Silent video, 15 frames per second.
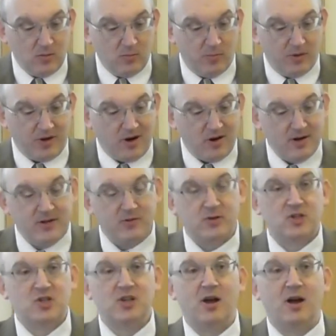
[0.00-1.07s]
But our
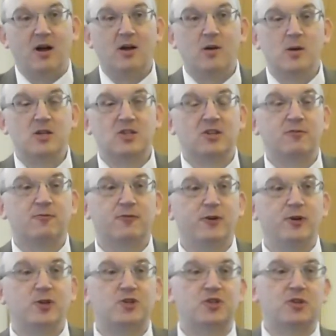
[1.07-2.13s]
interest now is in
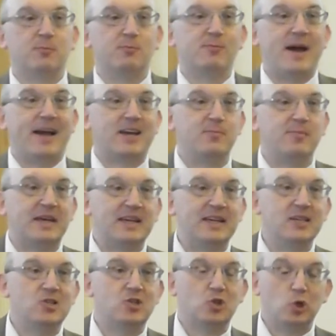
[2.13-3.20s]
1
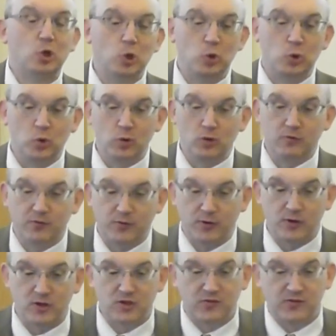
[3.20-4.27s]
Maccabees 2,
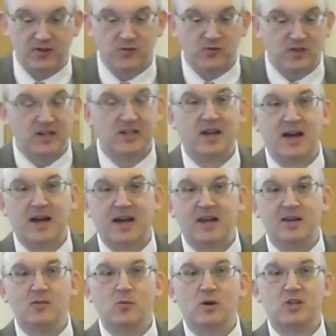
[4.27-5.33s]
verse
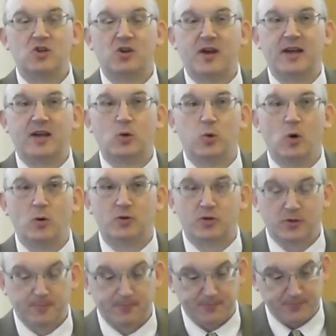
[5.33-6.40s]
59, which I
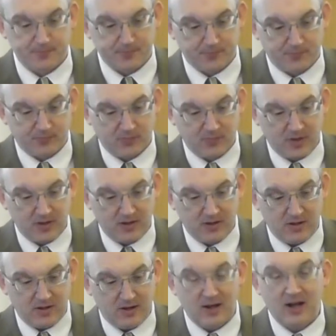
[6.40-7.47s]
quote,
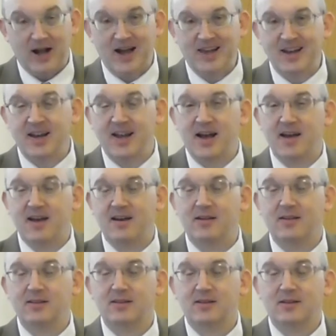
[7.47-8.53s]

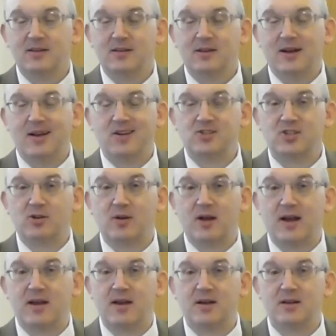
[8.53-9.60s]
Hananiah,
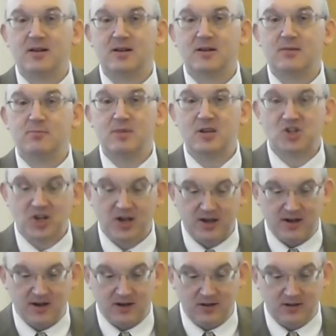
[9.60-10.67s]
Azariah,
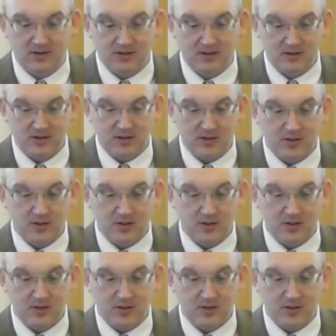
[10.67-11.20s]
Mishael